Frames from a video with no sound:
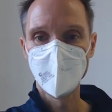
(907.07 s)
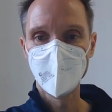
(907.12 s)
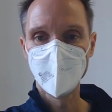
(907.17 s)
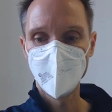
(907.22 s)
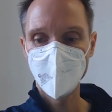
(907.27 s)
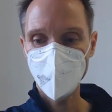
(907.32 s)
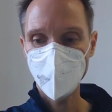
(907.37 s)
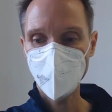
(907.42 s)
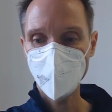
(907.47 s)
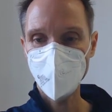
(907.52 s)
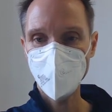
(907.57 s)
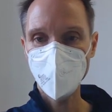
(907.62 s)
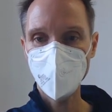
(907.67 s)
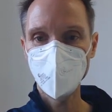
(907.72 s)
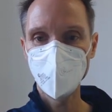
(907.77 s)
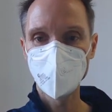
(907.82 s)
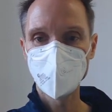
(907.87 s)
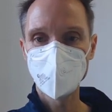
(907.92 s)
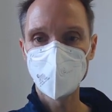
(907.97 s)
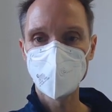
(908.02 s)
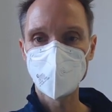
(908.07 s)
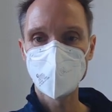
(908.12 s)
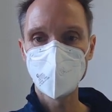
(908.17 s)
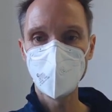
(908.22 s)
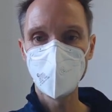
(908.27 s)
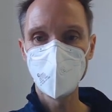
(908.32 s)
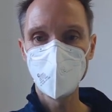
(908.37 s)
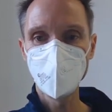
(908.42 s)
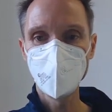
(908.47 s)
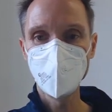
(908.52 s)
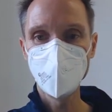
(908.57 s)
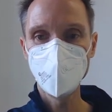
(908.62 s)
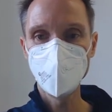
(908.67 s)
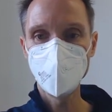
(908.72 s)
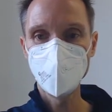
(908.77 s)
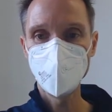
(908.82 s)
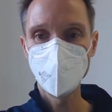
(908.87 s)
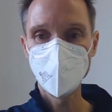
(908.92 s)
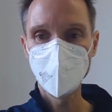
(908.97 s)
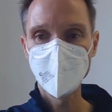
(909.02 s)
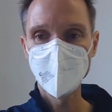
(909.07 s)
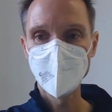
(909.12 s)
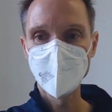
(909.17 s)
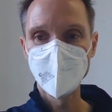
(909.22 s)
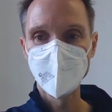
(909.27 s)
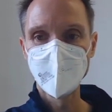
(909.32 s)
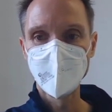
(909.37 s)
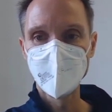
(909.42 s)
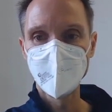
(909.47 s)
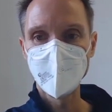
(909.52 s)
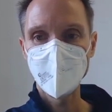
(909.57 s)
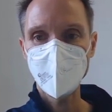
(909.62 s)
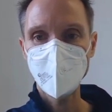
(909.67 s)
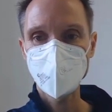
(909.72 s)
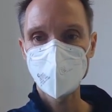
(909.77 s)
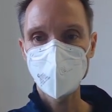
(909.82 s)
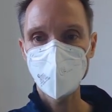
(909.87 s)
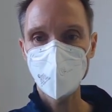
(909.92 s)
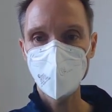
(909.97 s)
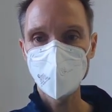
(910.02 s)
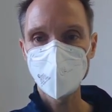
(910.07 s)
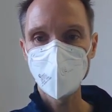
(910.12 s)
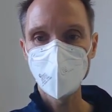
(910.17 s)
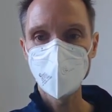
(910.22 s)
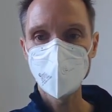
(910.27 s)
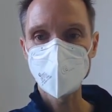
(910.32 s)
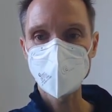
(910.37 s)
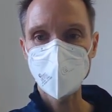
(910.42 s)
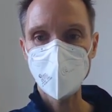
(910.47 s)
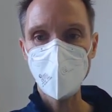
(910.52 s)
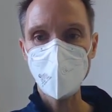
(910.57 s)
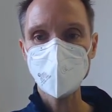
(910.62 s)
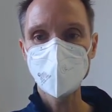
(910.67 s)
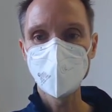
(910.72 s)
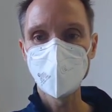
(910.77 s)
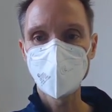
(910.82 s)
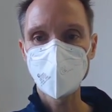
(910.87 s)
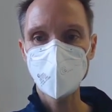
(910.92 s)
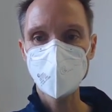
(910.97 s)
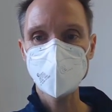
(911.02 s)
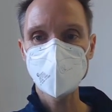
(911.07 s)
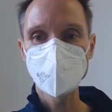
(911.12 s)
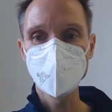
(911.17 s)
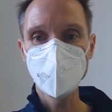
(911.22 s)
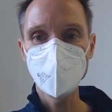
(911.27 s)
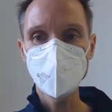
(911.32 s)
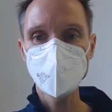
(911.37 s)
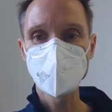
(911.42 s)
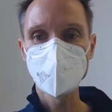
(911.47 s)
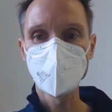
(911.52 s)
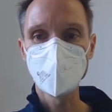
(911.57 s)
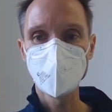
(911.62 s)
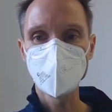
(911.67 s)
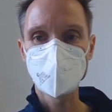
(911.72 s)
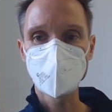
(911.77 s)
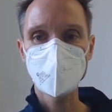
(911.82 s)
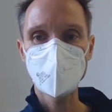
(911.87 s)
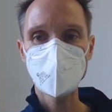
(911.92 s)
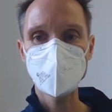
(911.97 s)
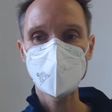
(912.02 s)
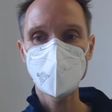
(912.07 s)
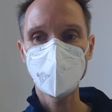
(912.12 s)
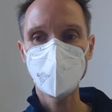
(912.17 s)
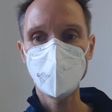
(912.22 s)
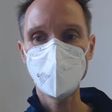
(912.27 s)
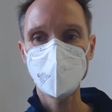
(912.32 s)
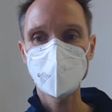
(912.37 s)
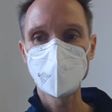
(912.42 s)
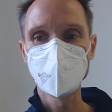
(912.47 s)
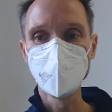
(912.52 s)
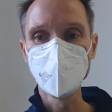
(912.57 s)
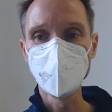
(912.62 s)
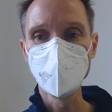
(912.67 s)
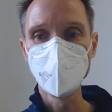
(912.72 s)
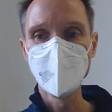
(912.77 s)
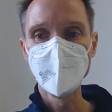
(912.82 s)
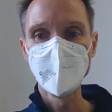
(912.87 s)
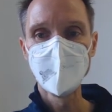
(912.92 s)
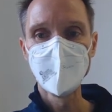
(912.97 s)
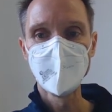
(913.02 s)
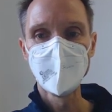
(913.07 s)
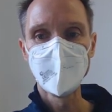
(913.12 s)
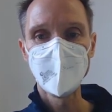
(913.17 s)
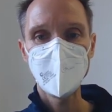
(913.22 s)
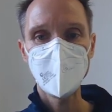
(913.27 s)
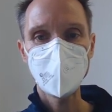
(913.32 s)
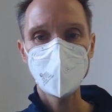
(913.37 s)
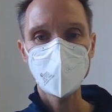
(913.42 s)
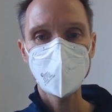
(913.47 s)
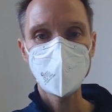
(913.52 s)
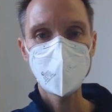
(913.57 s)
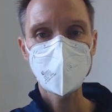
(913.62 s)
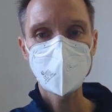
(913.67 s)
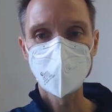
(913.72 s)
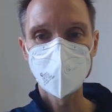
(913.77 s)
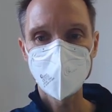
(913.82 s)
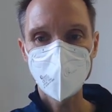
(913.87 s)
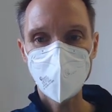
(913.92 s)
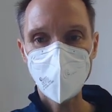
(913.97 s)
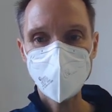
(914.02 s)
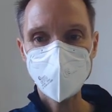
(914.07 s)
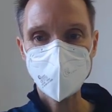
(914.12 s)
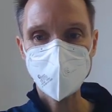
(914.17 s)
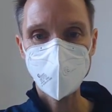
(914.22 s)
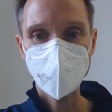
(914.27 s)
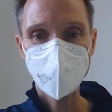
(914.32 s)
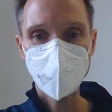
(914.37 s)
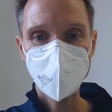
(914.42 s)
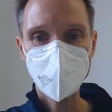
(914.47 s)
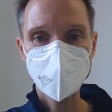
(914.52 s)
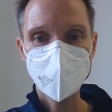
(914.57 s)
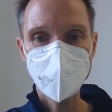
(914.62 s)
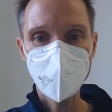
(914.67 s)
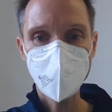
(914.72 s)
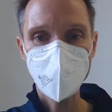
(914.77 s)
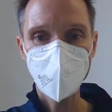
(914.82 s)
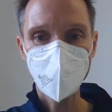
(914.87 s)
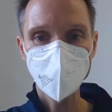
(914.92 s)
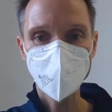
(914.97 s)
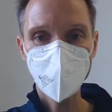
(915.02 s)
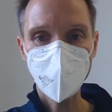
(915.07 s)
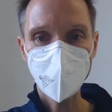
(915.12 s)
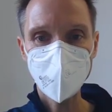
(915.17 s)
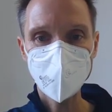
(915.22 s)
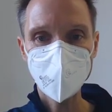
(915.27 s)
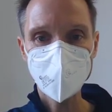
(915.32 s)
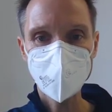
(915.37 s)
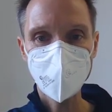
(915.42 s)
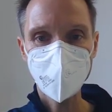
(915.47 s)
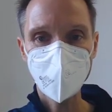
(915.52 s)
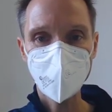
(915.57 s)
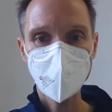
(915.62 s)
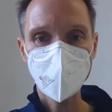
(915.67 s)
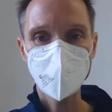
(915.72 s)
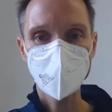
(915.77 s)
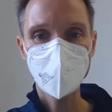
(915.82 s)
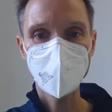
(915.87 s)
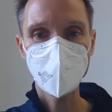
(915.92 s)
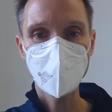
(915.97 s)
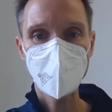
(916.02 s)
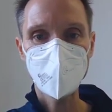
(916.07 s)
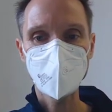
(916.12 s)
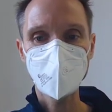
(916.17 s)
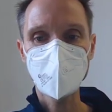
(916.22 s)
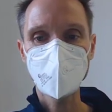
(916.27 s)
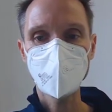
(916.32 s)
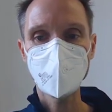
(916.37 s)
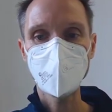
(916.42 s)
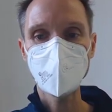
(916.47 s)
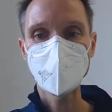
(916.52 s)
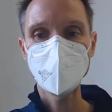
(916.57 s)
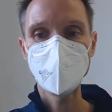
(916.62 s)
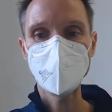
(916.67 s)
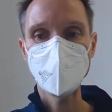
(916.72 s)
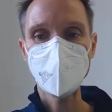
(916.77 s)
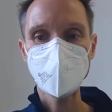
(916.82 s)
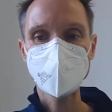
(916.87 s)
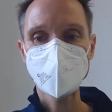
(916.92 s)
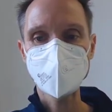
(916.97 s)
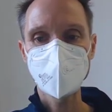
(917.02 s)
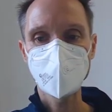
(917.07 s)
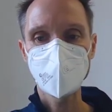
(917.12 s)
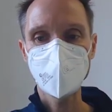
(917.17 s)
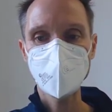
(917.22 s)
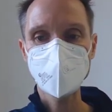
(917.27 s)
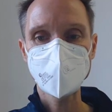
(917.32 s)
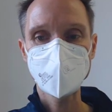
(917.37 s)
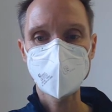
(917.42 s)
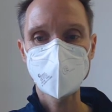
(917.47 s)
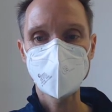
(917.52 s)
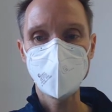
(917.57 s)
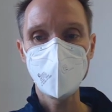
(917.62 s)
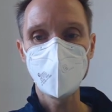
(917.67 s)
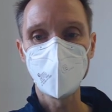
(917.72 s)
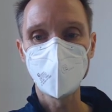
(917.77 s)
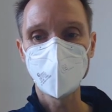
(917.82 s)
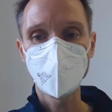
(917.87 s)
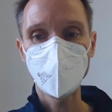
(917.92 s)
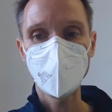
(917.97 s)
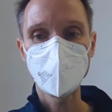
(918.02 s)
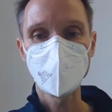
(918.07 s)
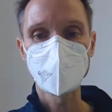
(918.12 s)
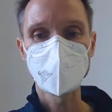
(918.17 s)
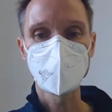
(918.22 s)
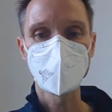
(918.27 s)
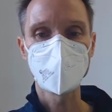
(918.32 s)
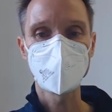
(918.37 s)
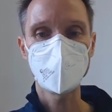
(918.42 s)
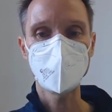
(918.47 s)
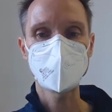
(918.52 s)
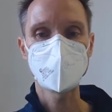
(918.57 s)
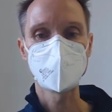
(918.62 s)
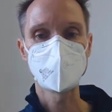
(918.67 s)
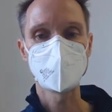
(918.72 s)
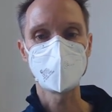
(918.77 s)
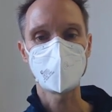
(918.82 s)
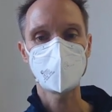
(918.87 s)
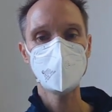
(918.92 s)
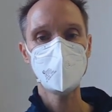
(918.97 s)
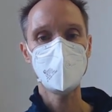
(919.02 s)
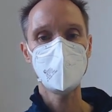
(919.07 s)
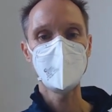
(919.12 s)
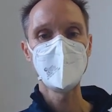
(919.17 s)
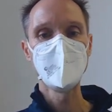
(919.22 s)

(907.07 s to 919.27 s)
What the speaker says: and Doe, and John Doe is an active customer, so specify true. And I think the rest has default values, if I can remember correctly. Yes, the rest has default values, so the rest is okay.